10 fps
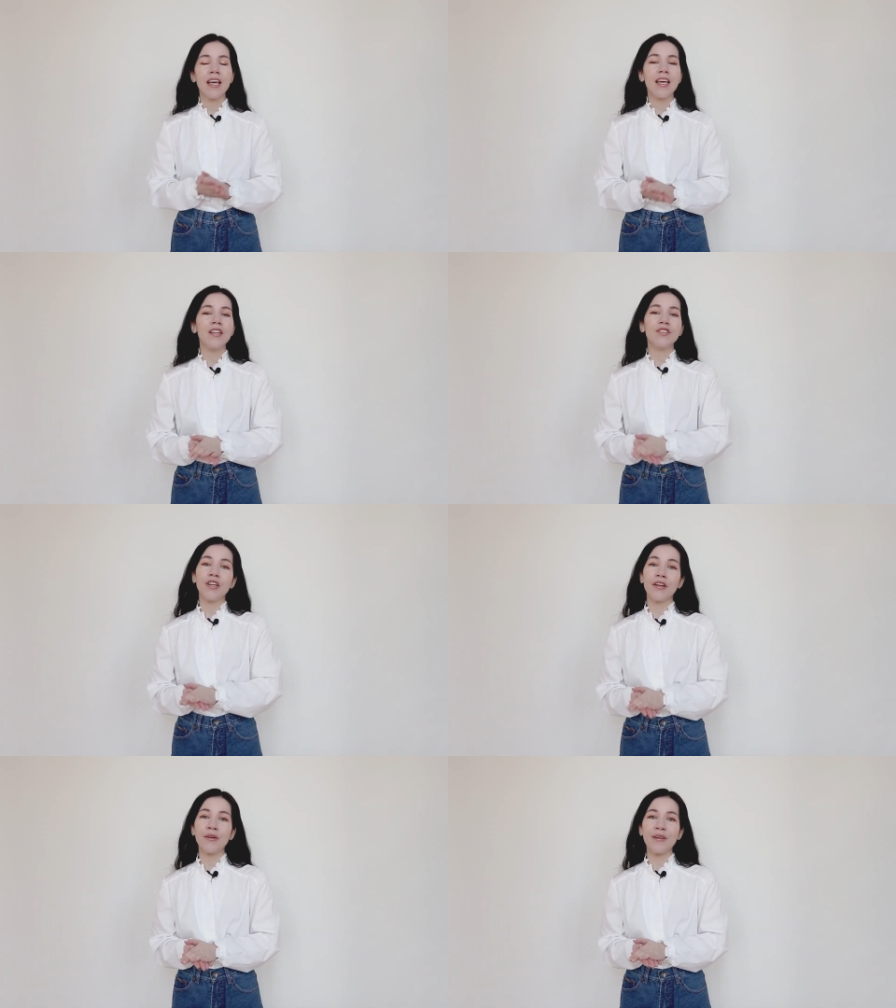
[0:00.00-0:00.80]
in
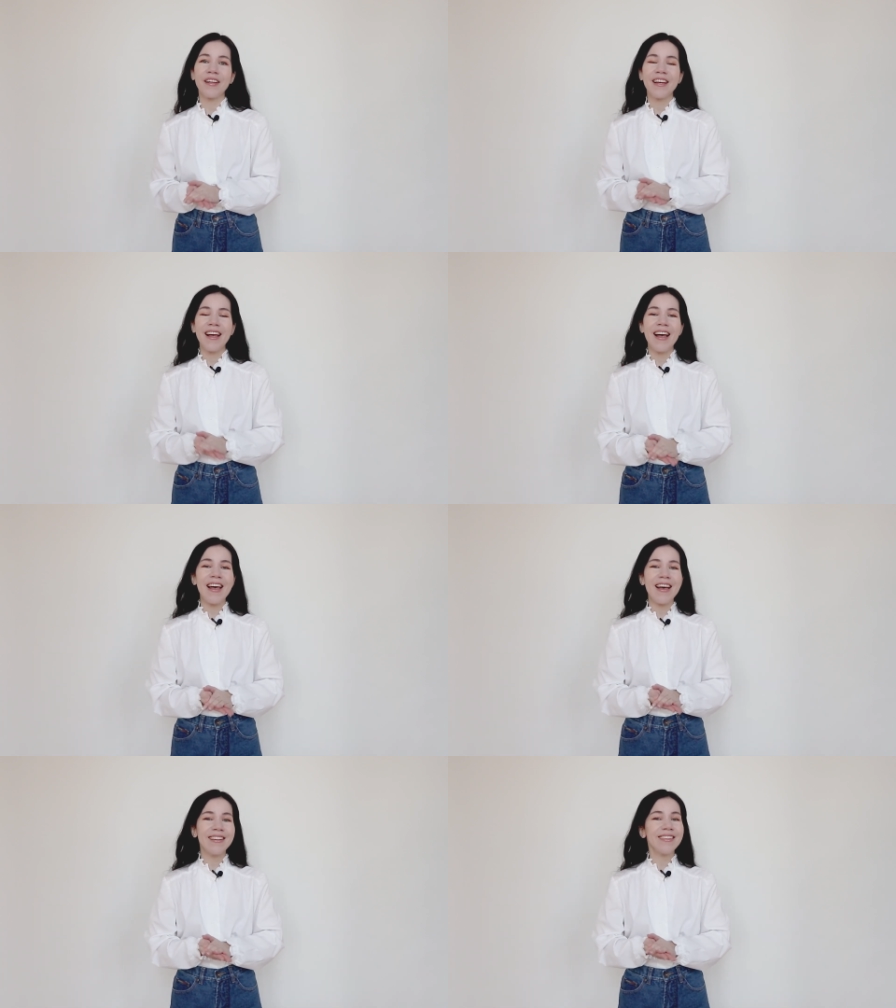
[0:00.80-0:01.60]
general.
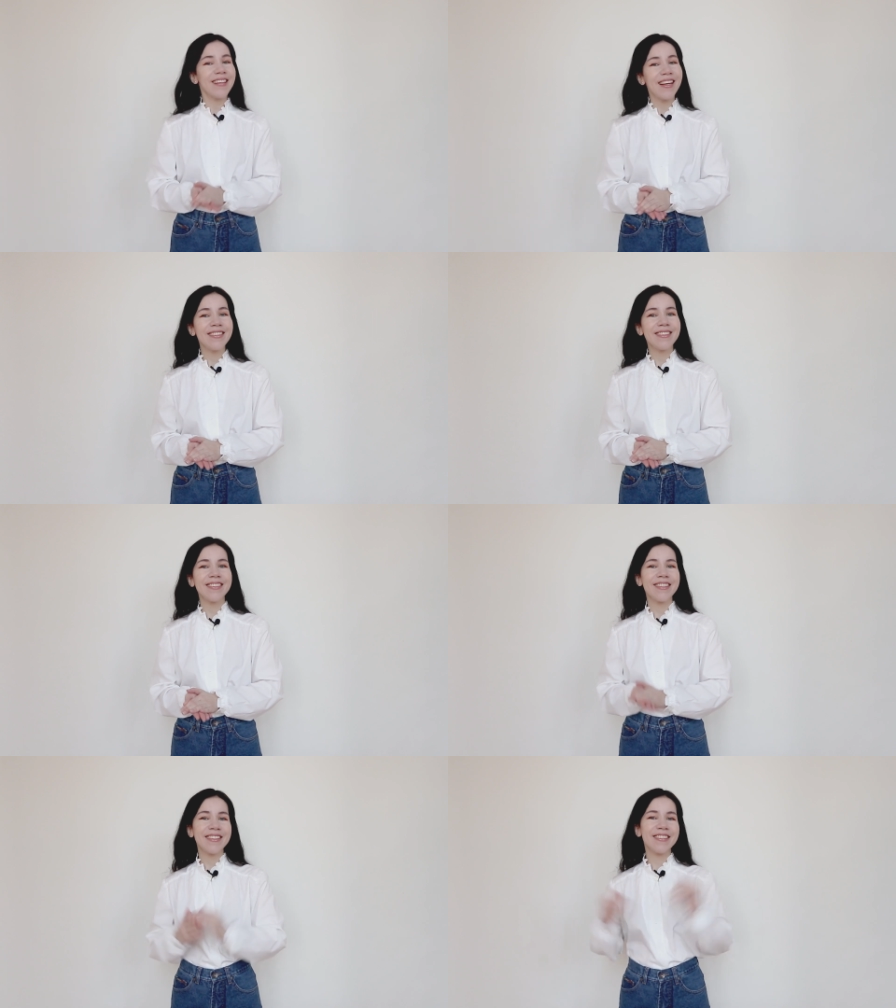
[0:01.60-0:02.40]
And
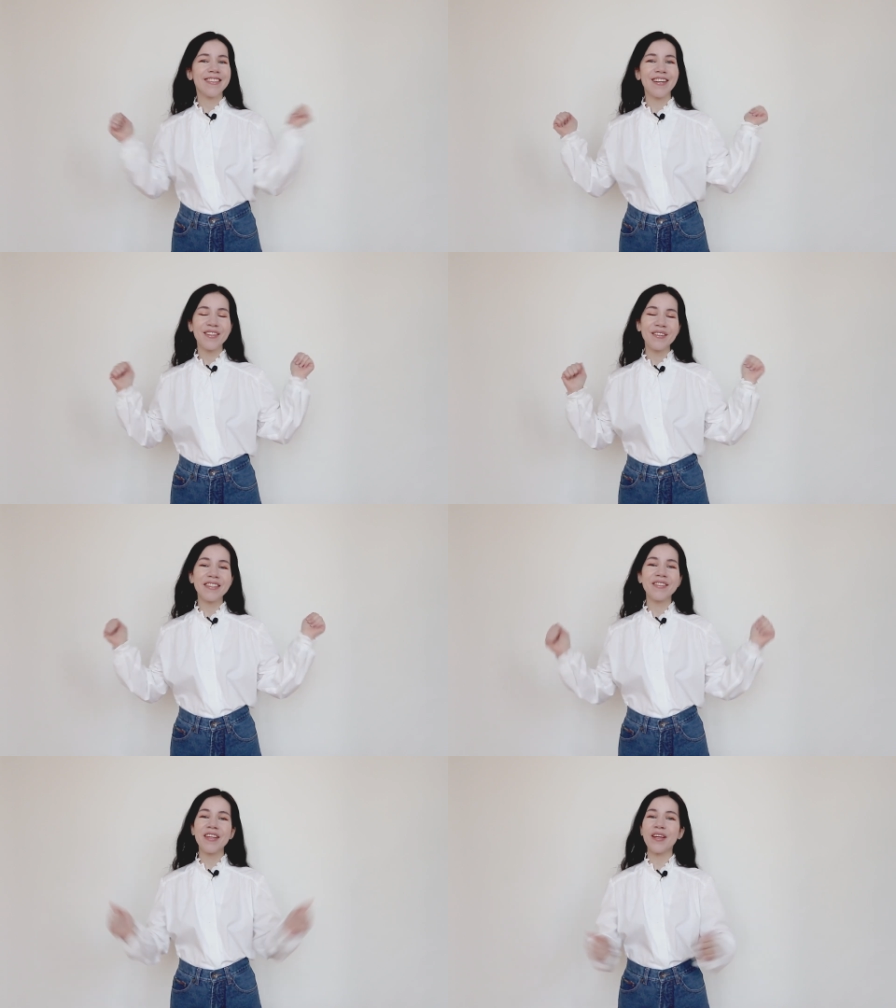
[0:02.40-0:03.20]
let's start
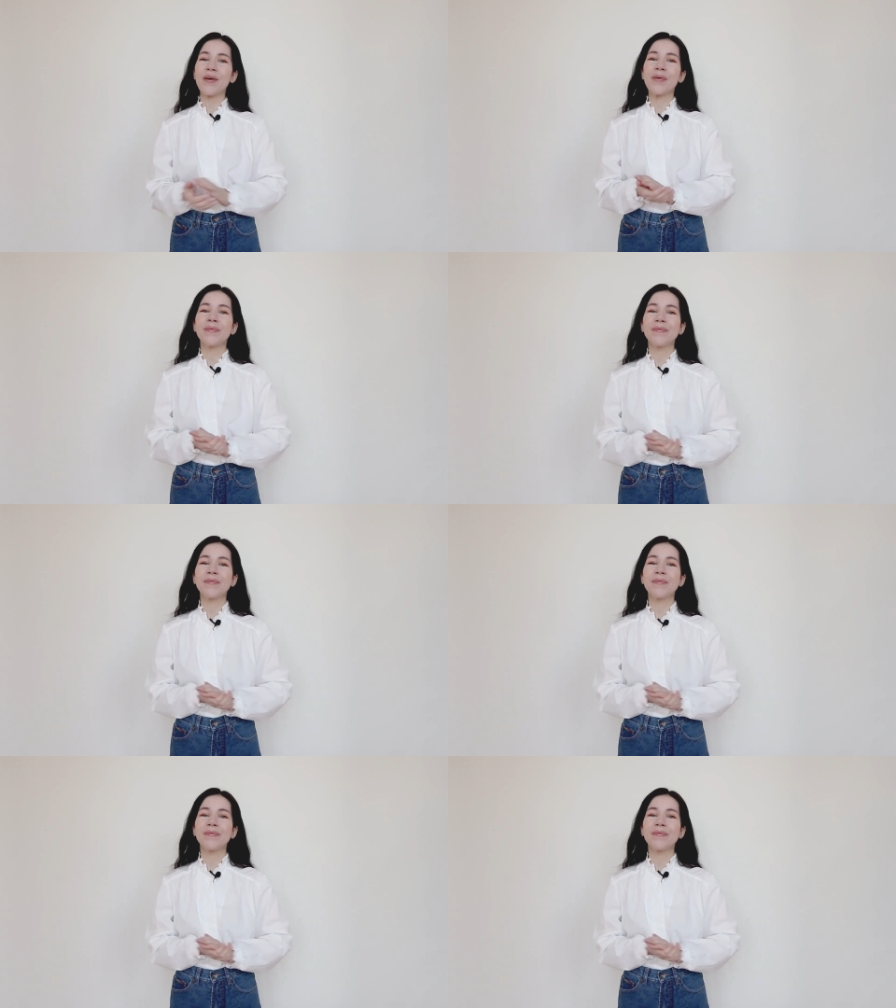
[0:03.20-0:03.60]
this video.